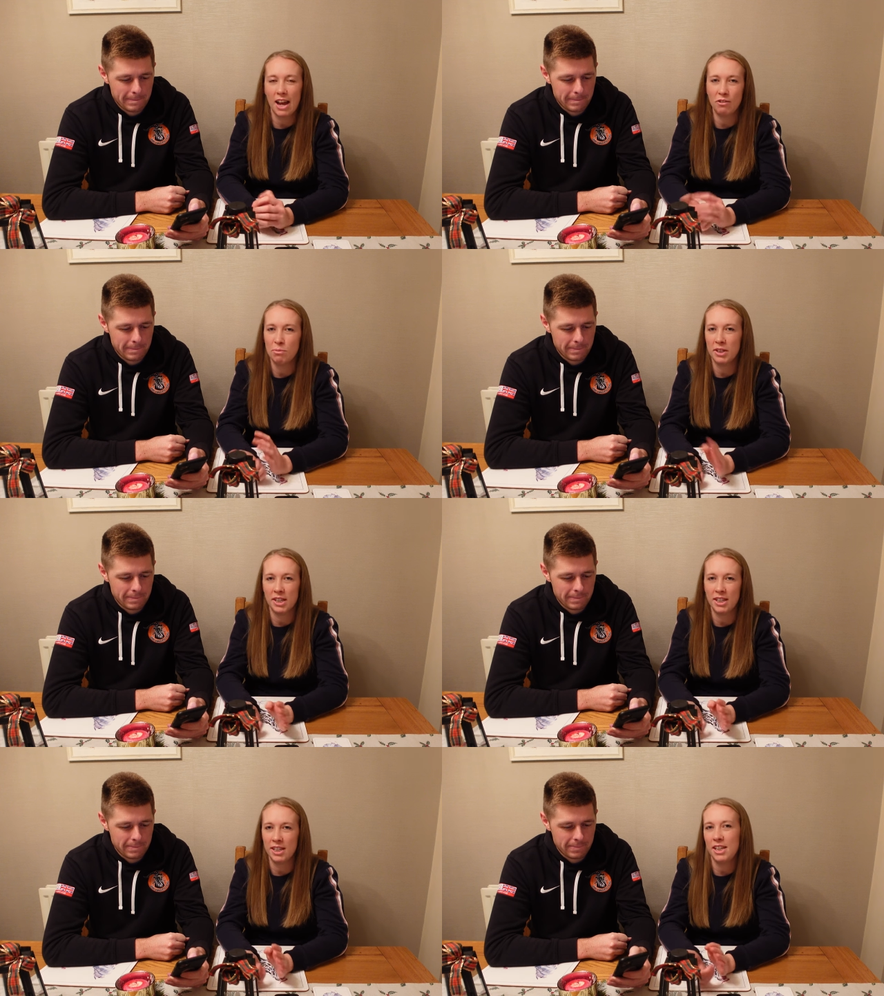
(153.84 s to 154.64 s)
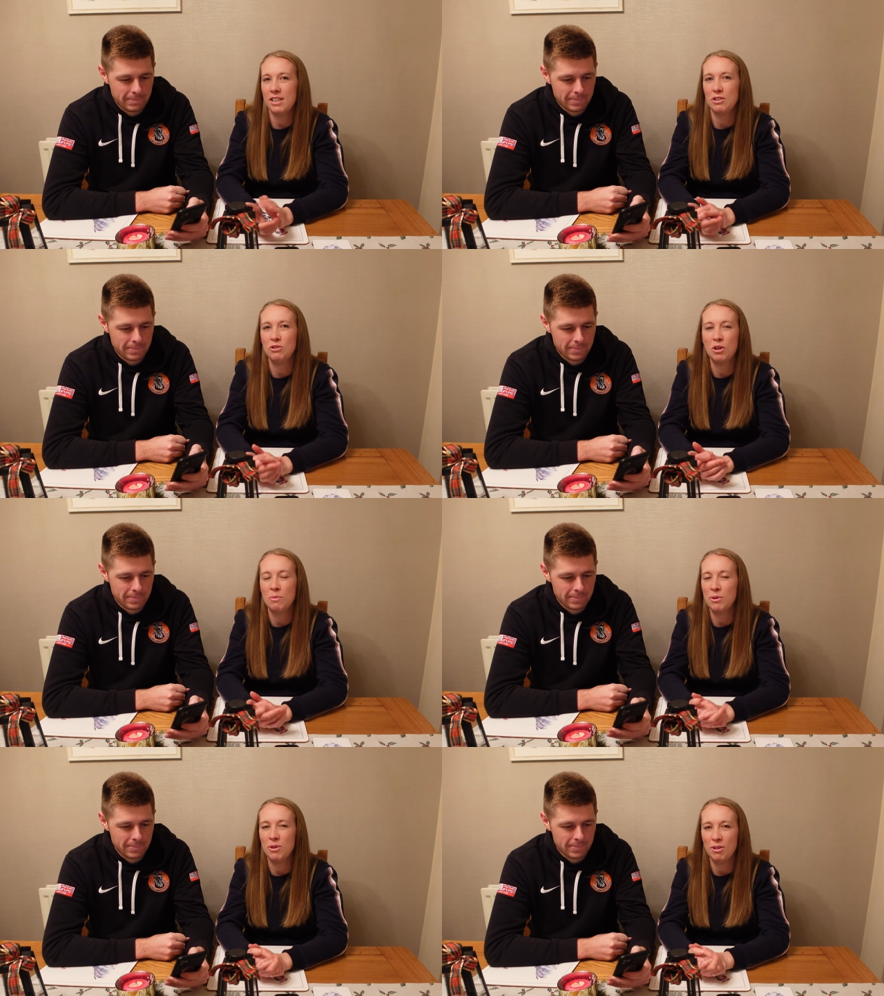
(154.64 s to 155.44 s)
Speaker 1: everybody, it's
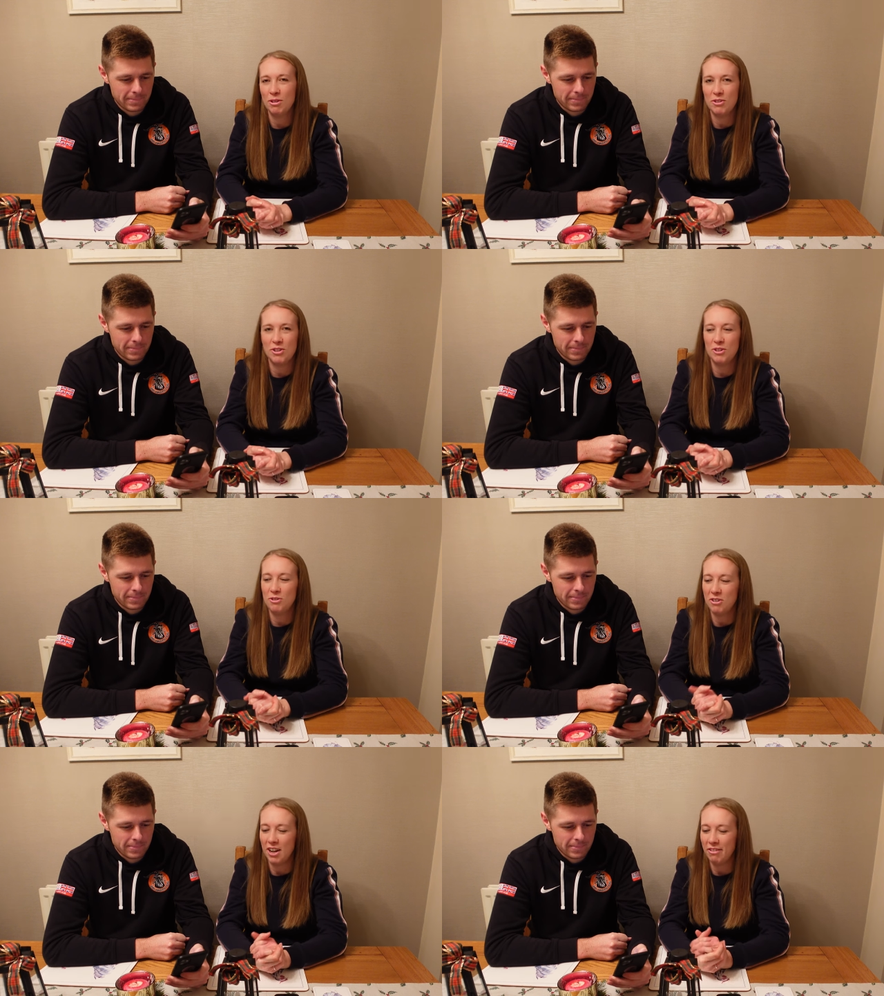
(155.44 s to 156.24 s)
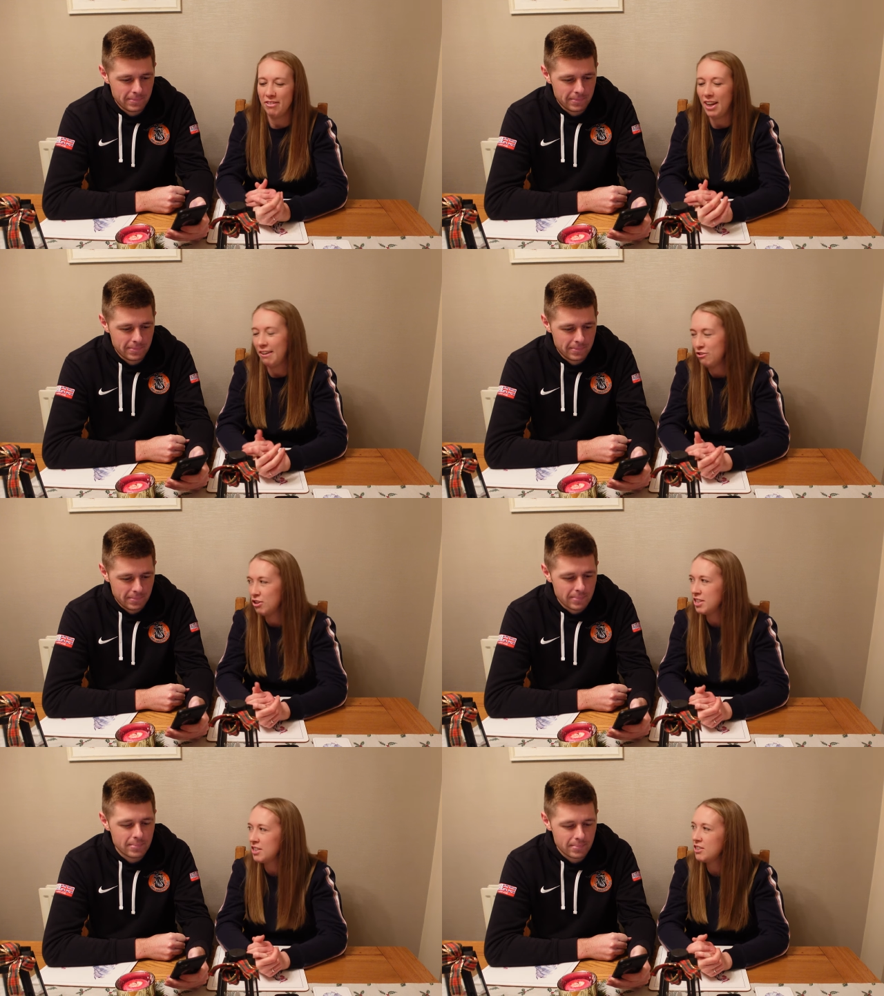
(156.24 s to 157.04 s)
normal to have life
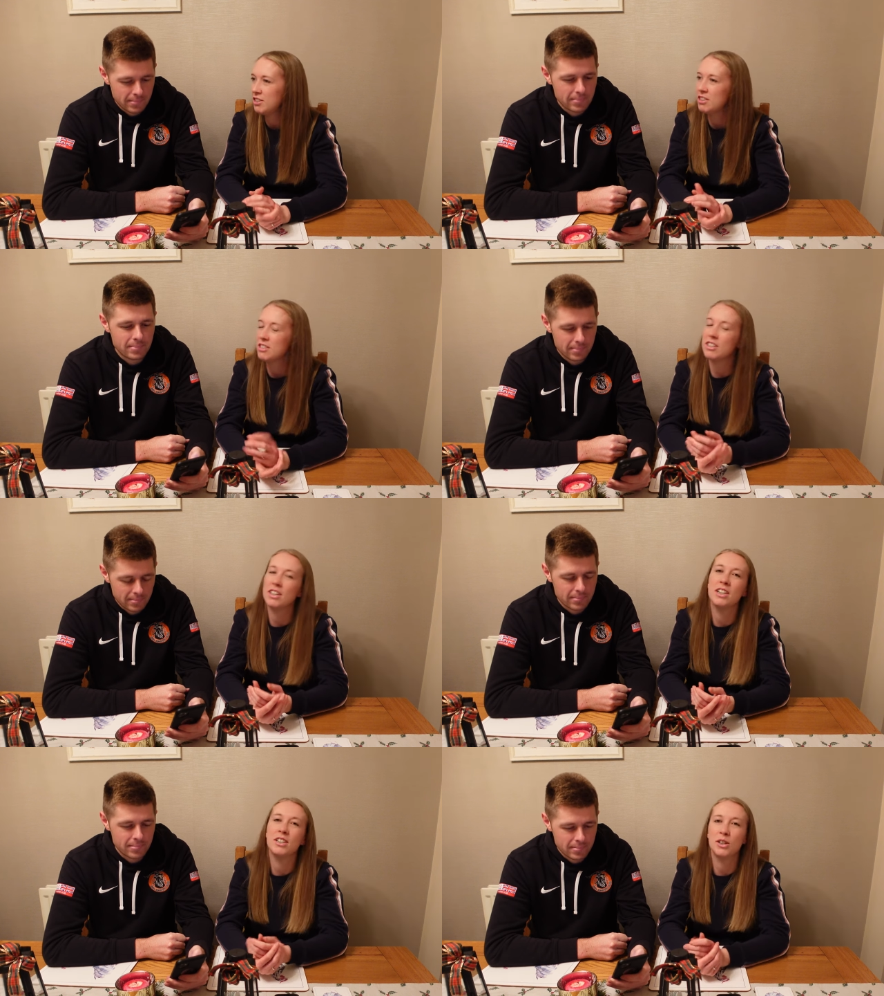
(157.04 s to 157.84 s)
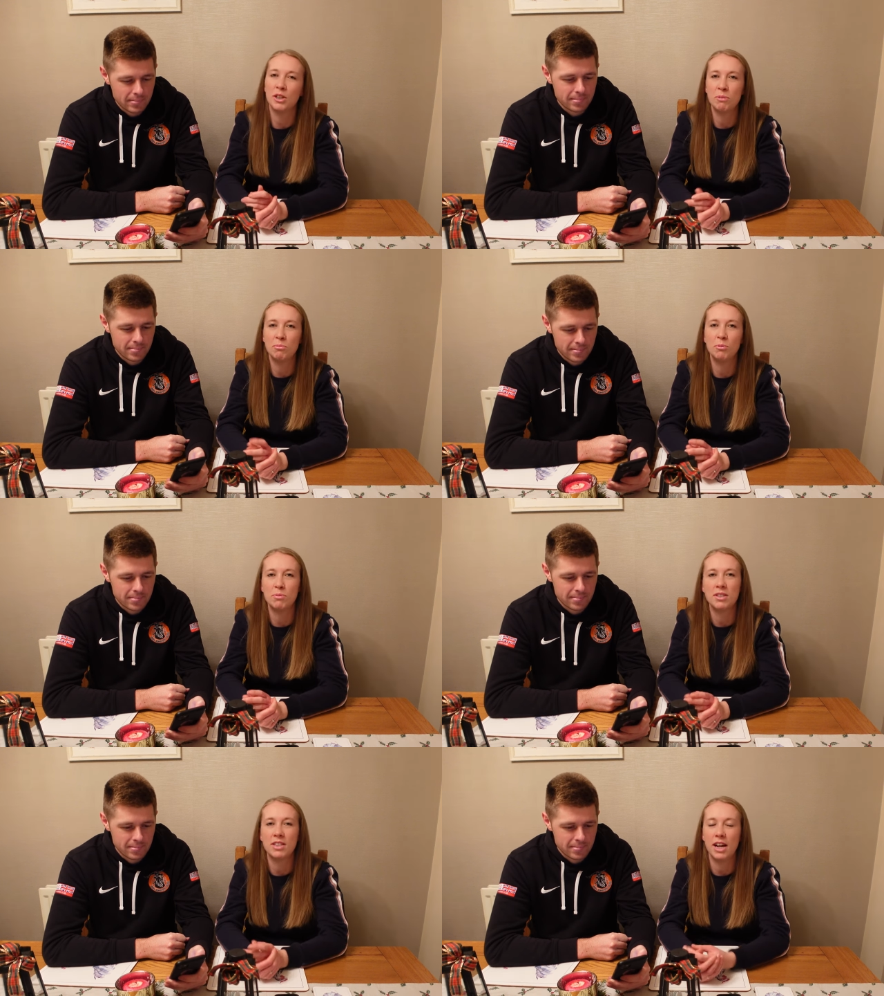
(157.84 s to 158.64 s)
stresses and um, ups
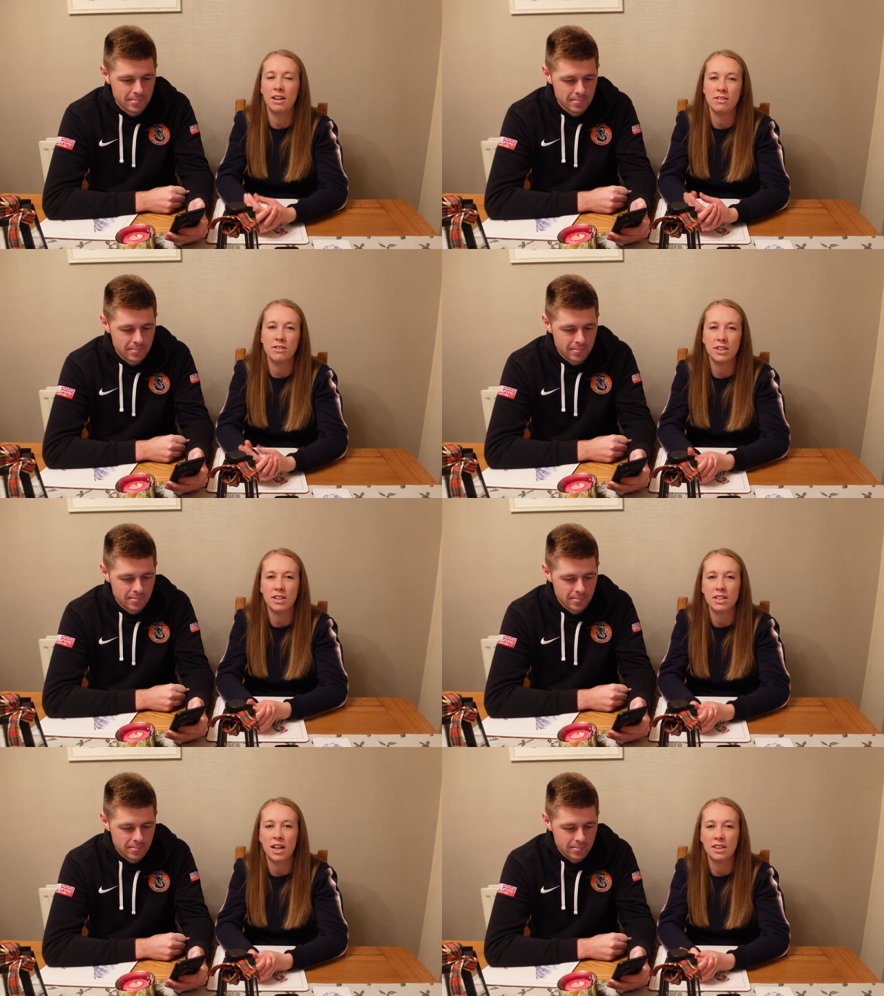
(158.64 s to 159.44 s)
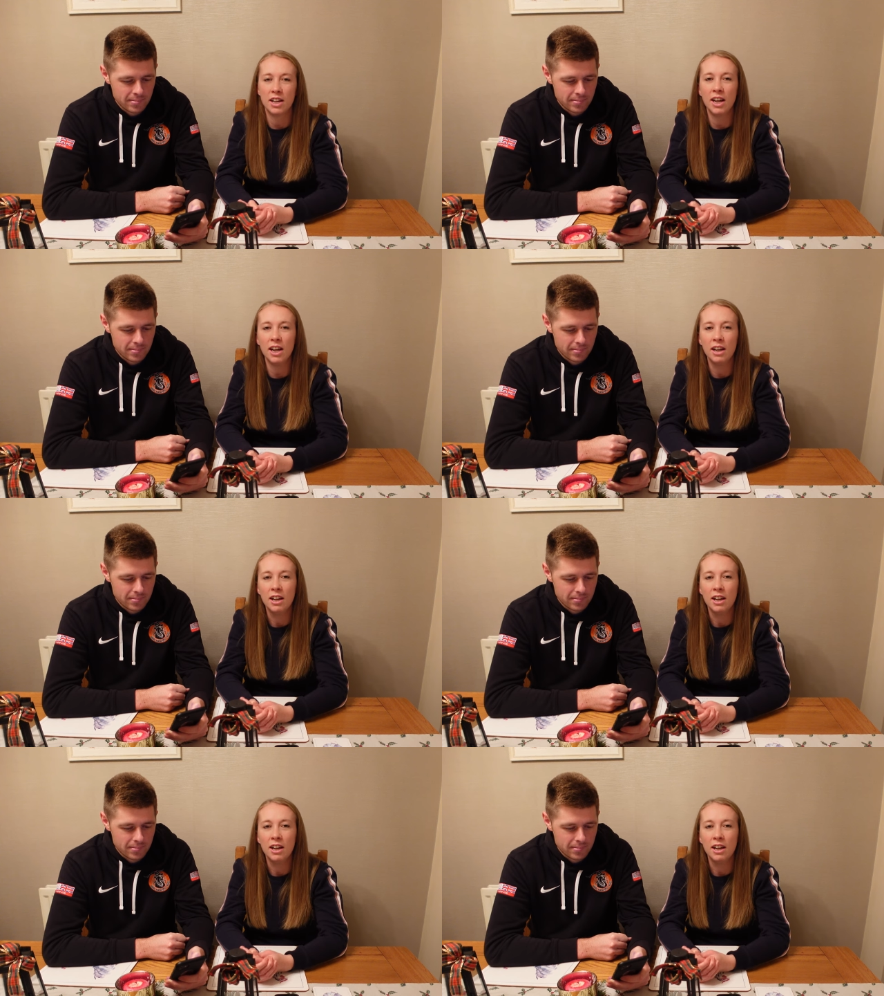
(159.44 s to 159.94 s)
and downs and things like that.